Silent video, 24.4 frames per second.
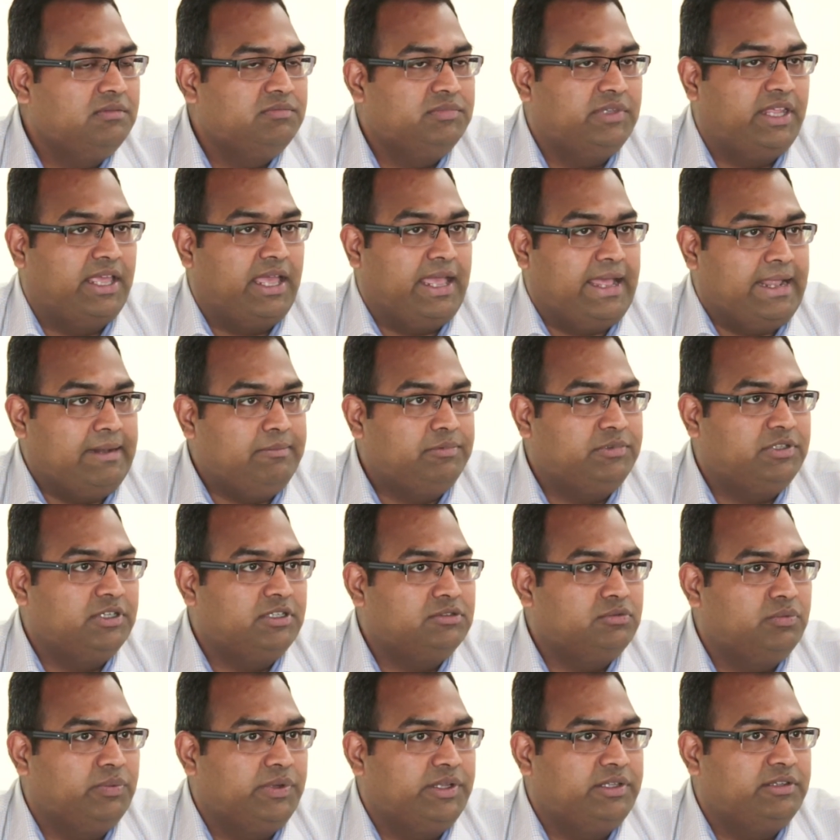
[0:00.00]
They helped
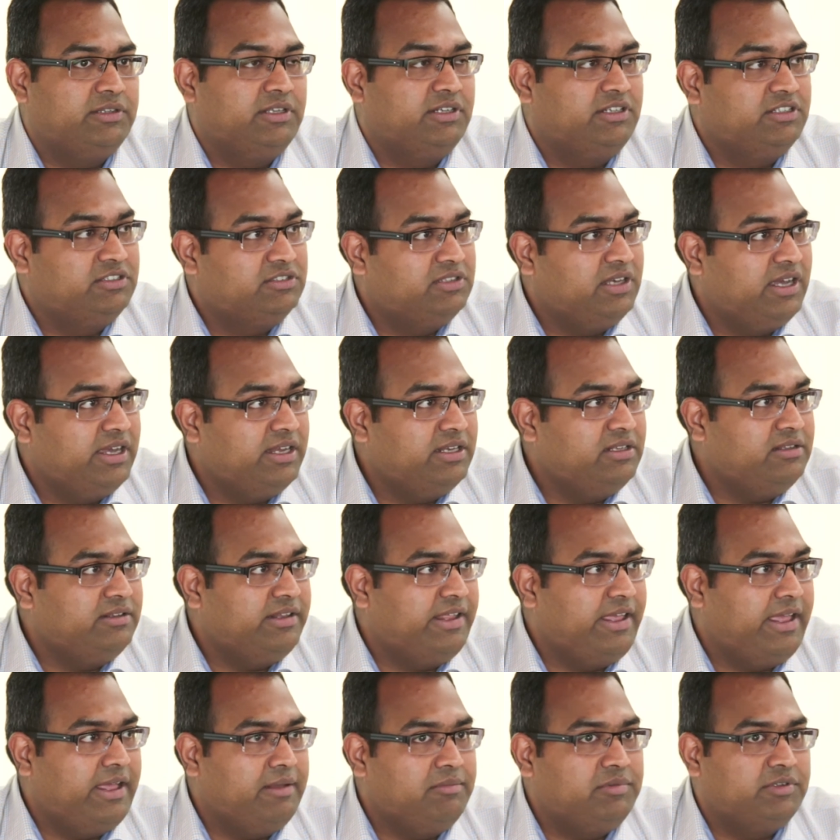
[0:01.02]
us with the design,
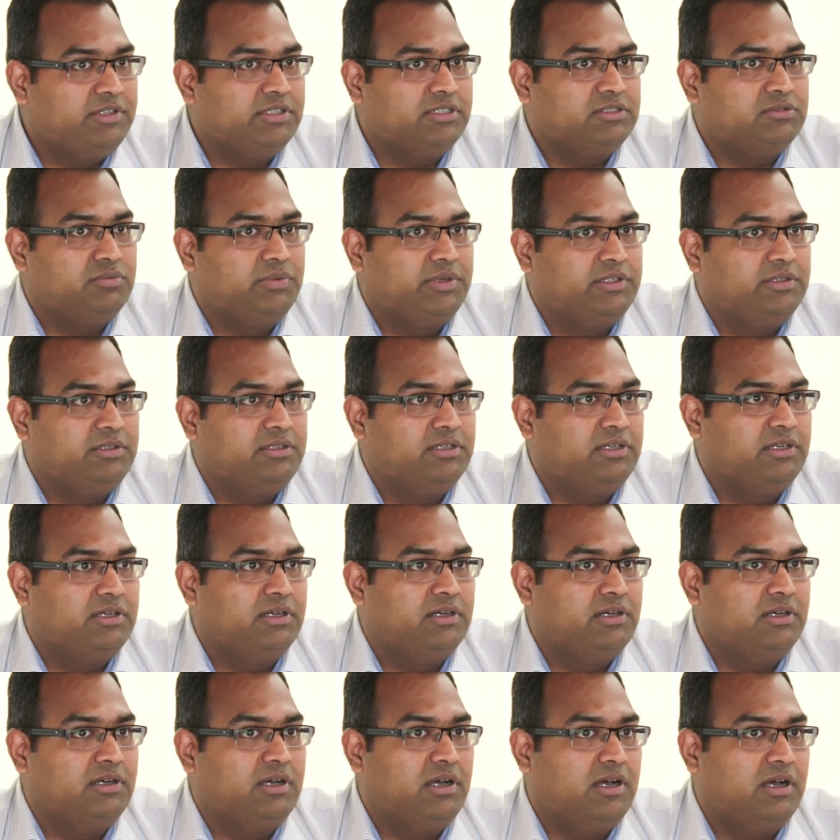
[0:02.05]
they helped us with
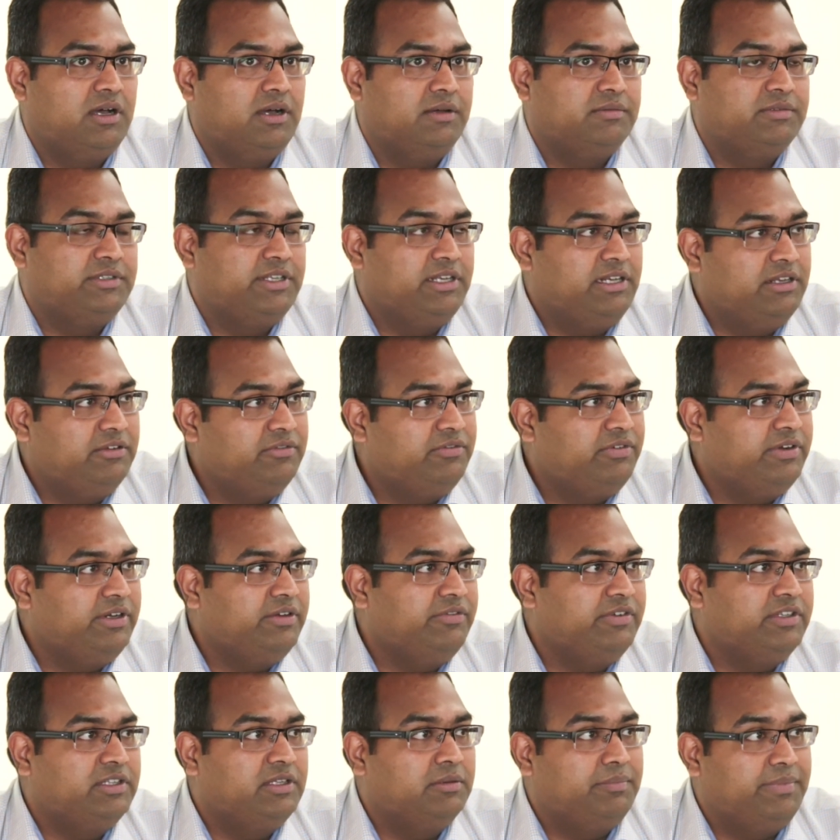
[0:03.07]
the delivery,
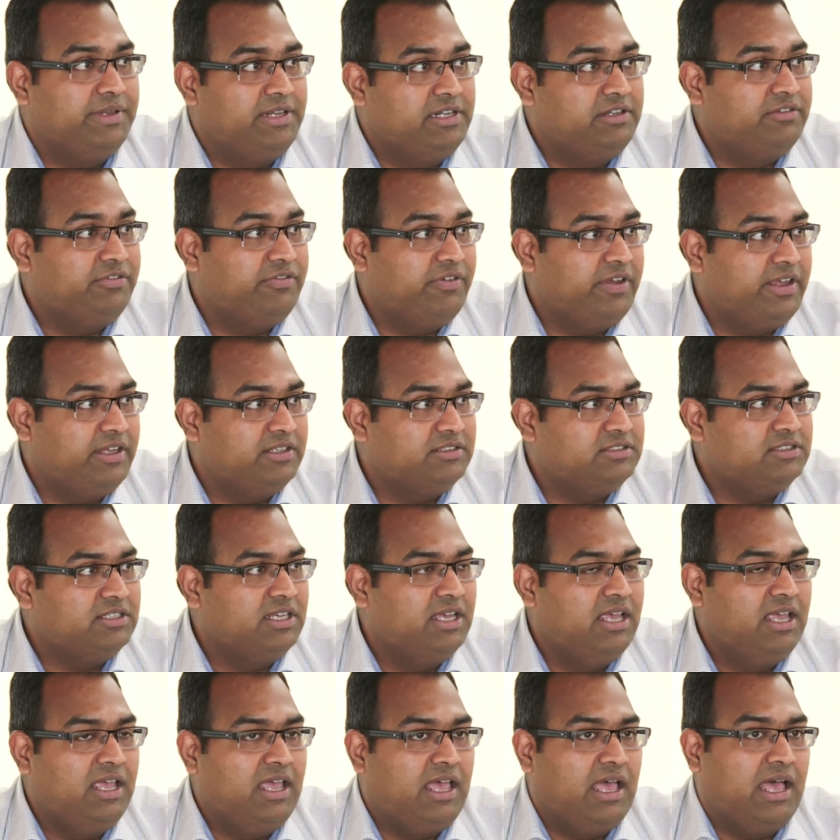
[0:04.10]
with the build phase,
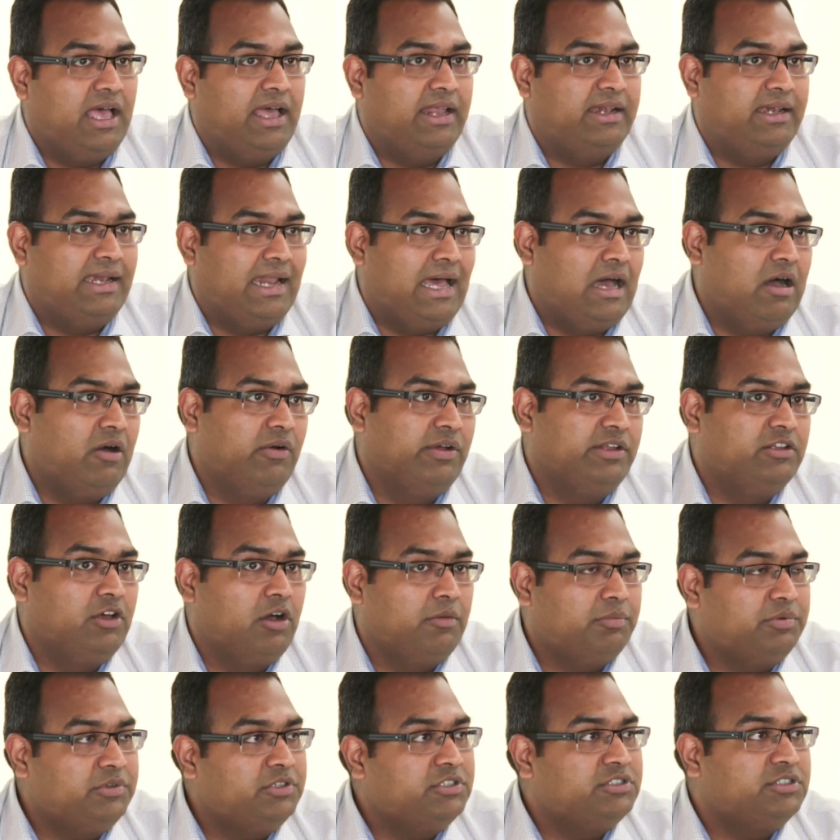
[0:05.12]
and now in the
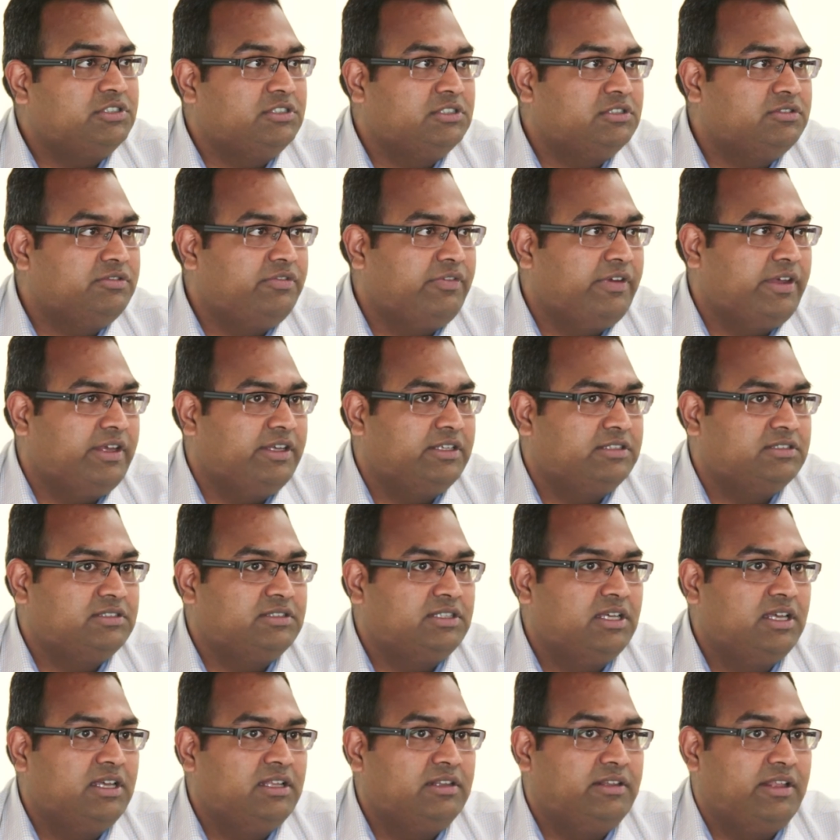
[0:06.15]
operations phase,
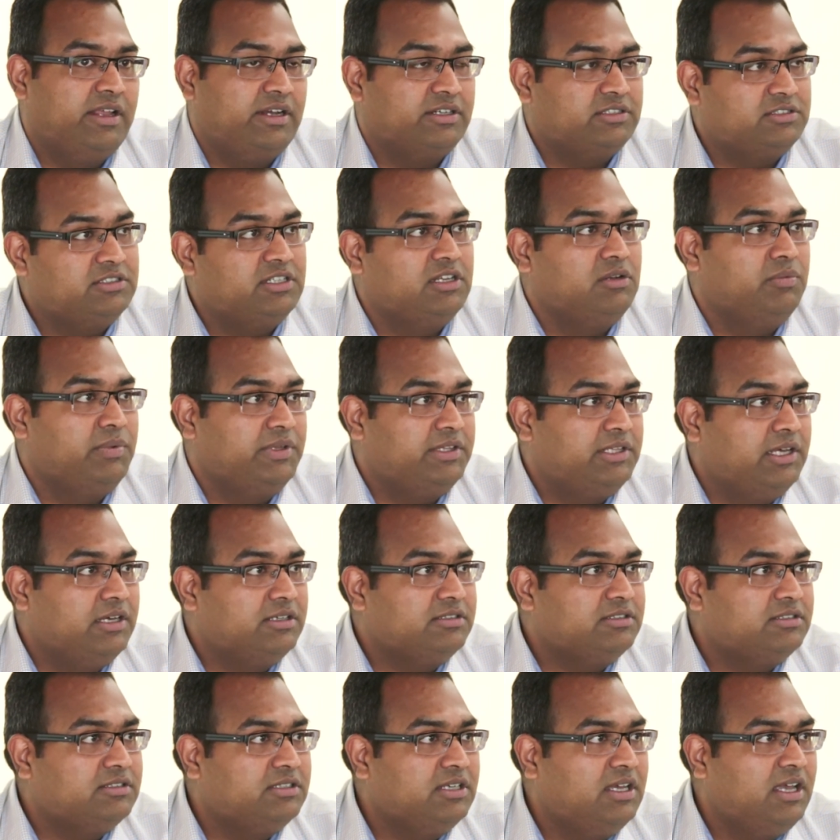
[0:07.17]
they are still with
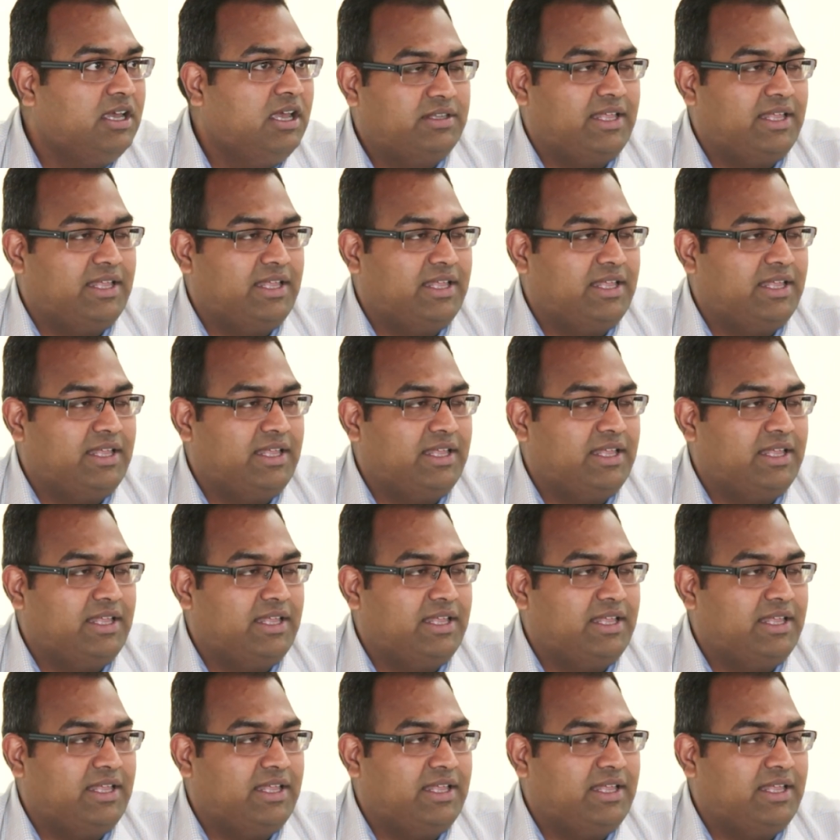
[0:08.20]
us.